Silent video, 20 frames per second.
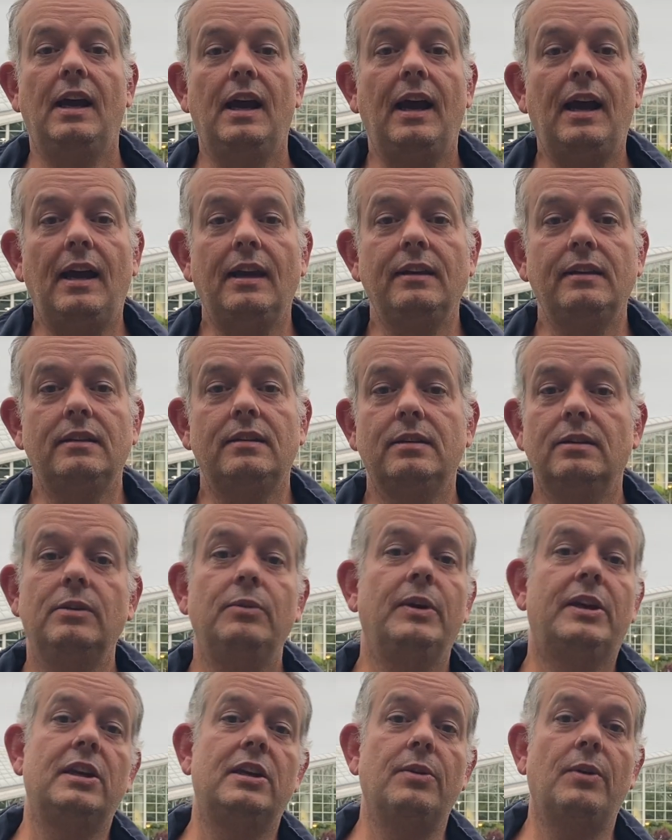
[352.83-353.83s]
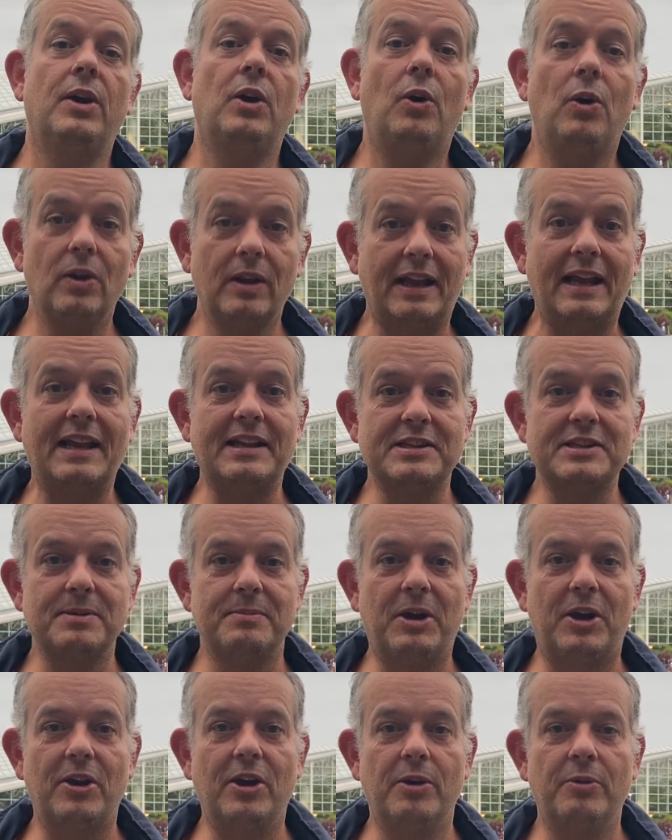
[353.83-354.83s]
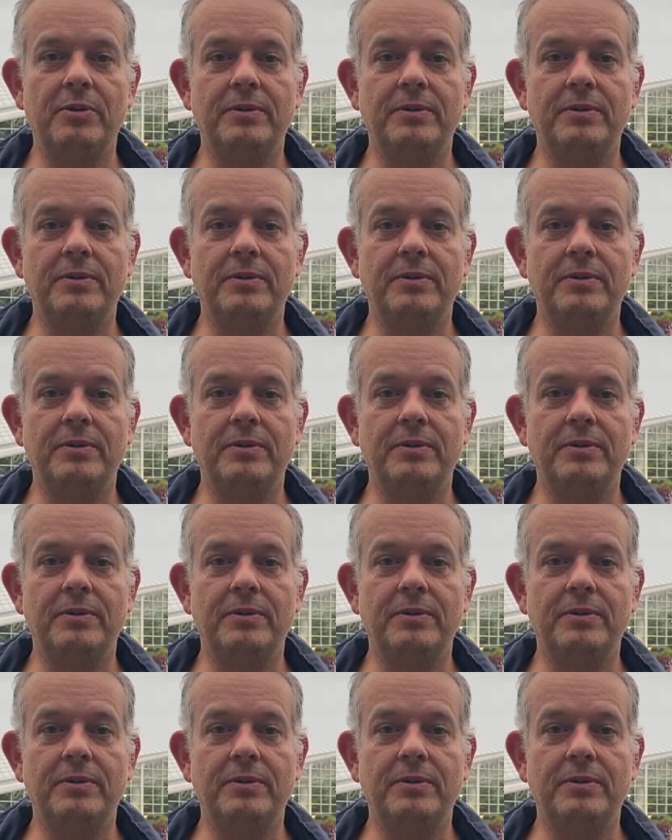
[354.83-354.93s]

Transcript: And we can do it all again tomorrow.